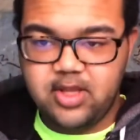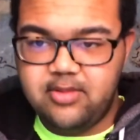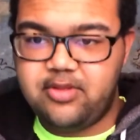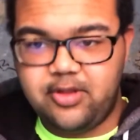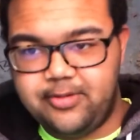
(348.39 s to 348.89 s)

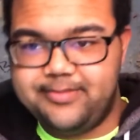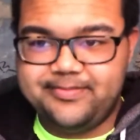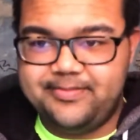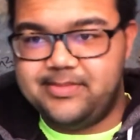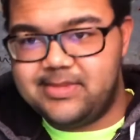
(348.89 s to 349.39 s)
So,
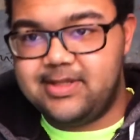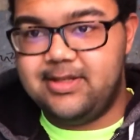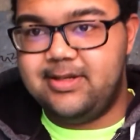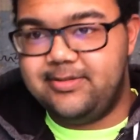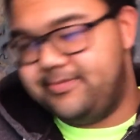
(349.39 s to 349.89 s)

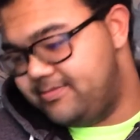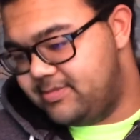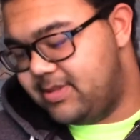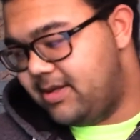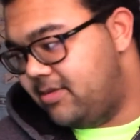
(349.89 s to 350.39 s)
you know,
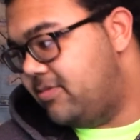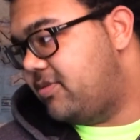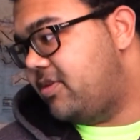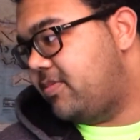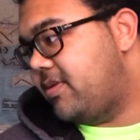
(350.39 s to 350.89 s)
I don't know
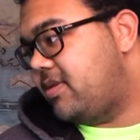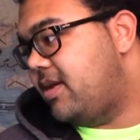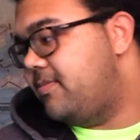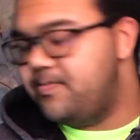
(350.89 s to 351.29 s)
anything about that.